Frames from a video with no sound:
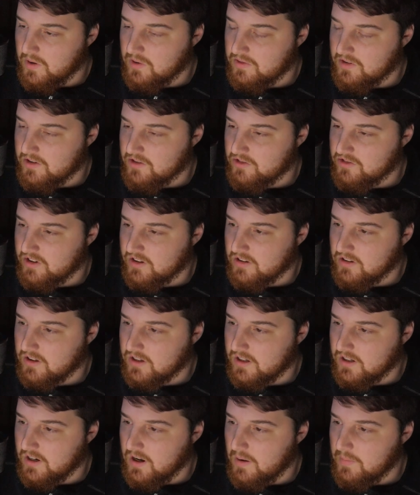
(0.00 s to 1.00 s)
was interesting
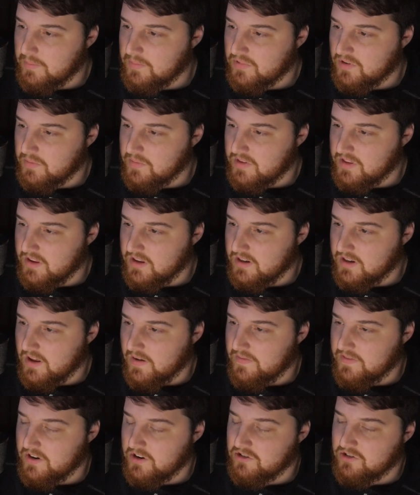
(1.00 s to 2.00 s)
looking up some of the
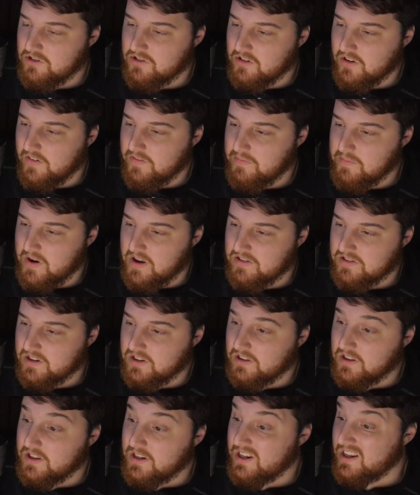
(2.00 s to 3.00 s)
definitions of
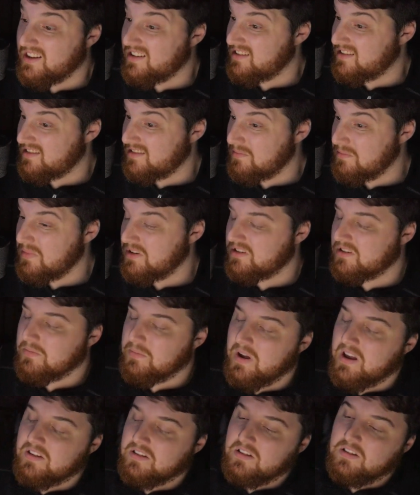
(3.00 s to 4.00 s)
masculinity,
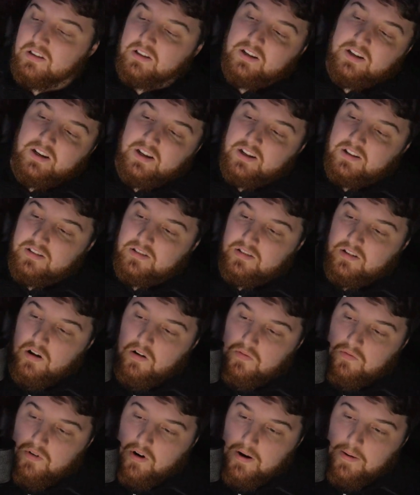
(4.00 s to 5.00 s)
masculinity
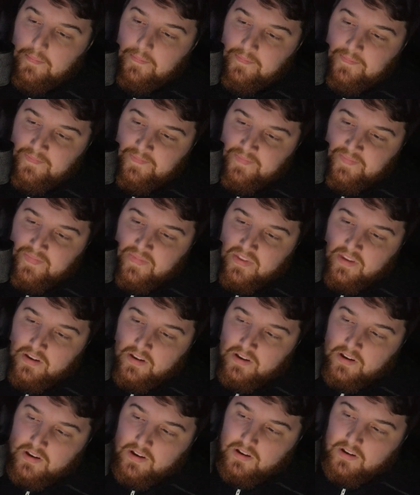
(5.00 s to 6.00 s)
itself, right?
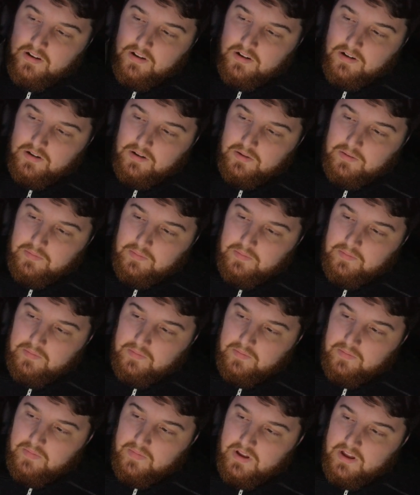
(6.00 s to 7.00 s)

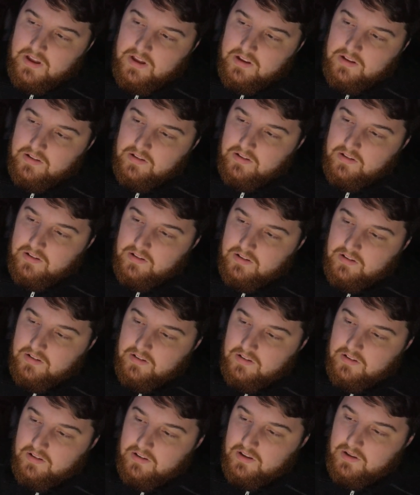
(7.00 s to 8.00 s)
And
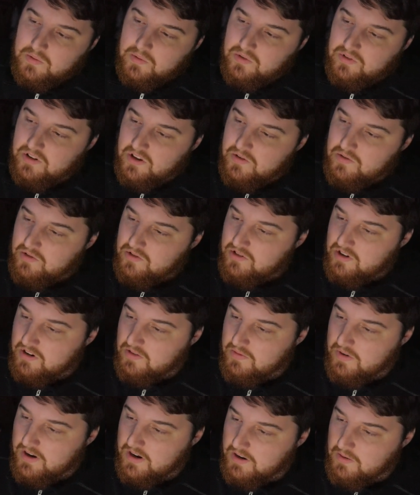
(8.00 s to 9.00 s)
it was
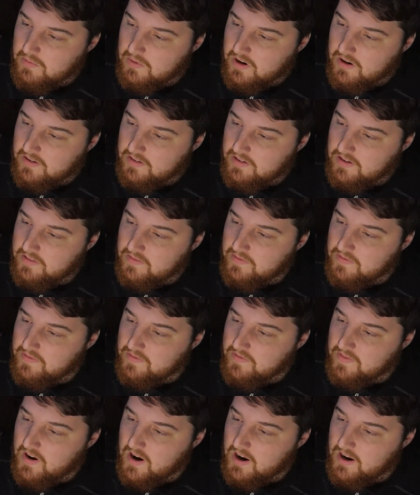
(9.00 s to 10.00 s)
interesting reading what I did
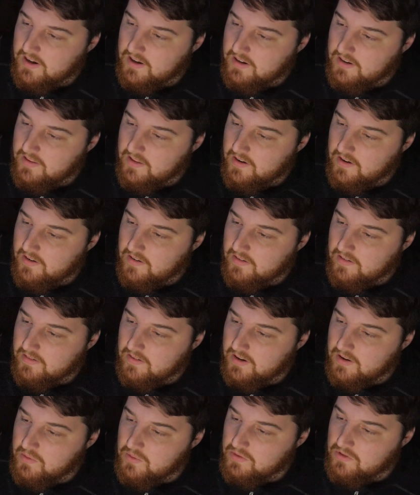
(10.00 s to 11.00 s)
find there.
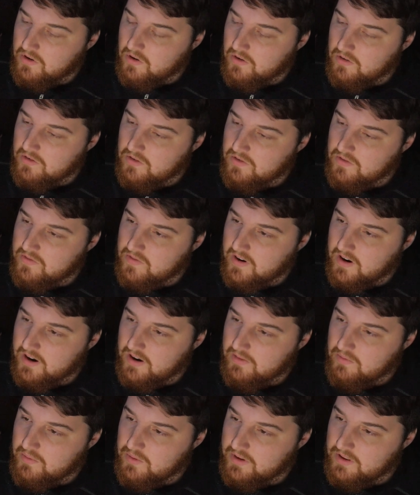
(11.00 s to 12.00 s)
It was hard to
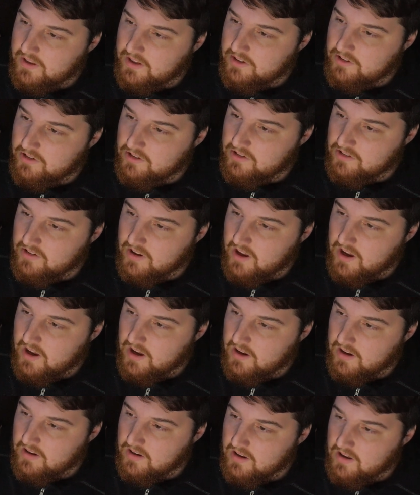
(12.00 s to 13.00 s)
find really just
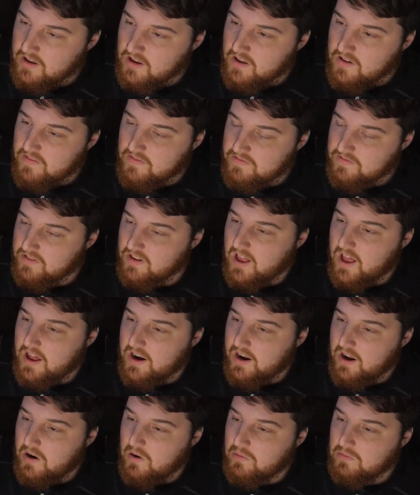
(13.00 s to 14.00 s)
a
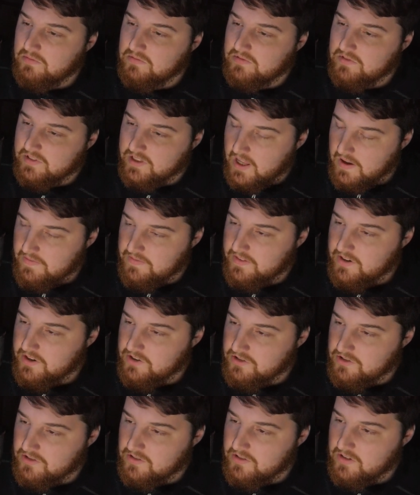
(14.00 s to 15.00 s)
flat-out
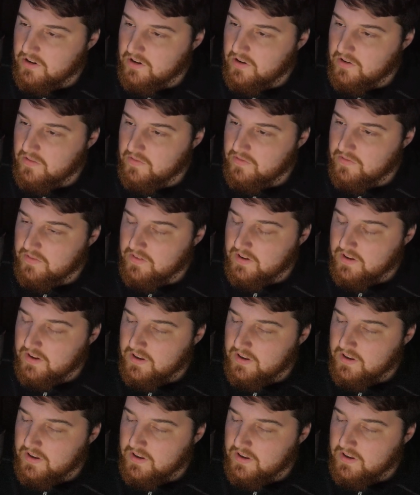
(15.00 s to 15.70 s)
definition of